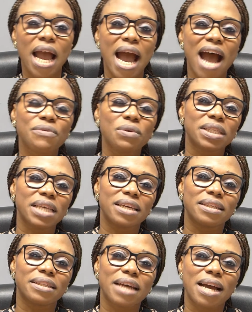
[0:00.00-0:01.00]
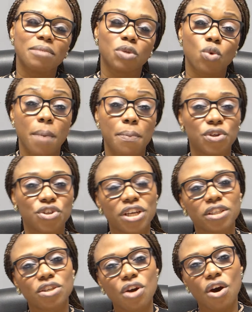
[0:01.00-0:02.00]
Have you taken time to
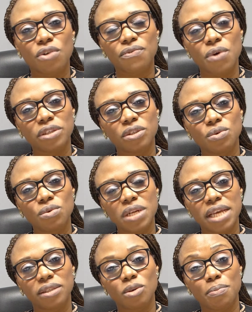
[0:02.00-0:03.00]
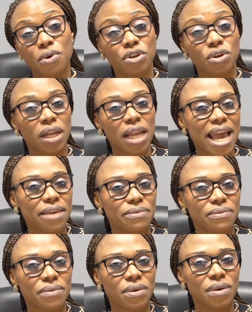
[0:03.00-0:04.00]
appreciate God for His goodness upon your
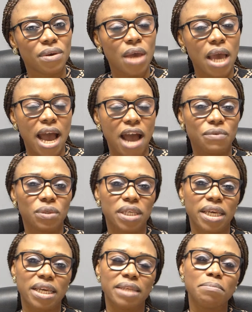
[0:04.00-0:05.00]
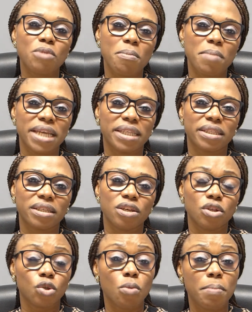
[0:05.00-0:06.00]
life? Have you taken moments
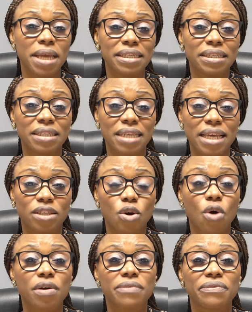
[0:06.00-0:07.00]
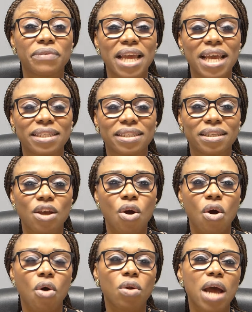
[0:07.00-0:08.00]
to meditate or reflect
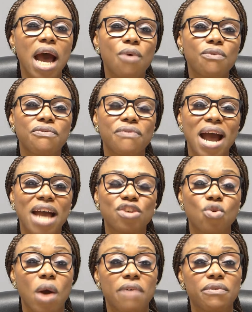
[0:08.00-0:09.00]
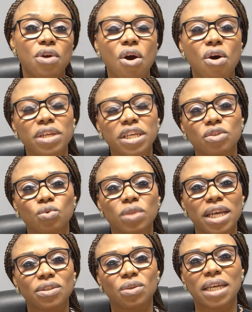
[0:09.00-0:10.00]
on how far you have gone in
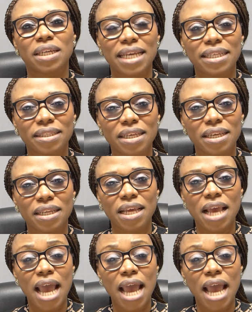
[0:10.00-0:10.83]
2019